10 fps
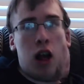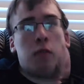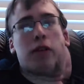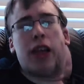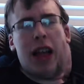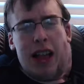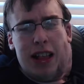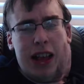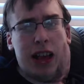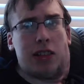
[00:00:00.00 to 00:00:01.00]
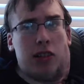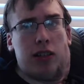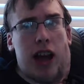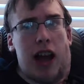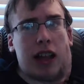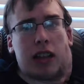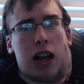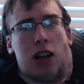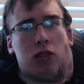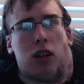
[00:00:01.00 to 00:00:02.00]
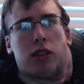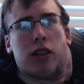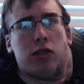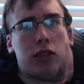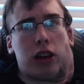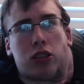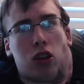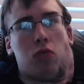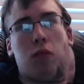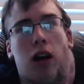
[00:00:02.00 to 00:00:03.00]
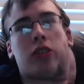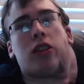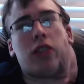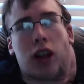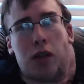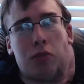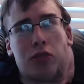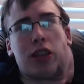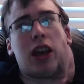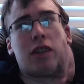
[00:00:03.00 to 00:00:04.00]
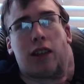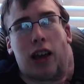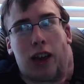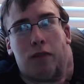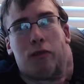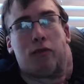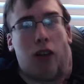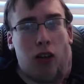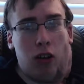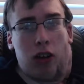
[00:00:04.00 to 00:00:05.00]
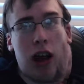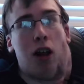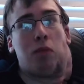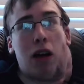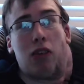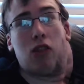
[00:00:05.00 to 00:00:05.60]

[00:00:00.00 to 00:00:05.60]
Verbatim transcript: But then after that, Sakura doesn't really do much. She has a couple things to give filler to help out